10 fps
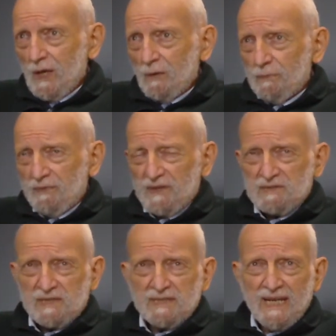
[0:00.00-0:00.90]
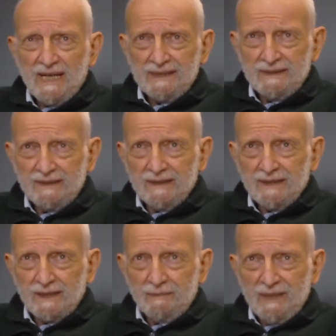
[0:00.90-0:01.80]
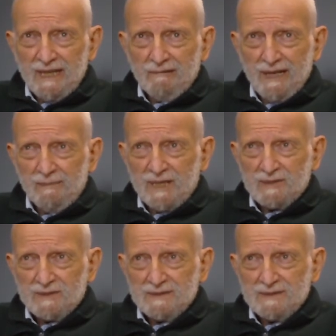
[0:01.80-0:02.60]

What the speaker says: but this did not eliminate rabies.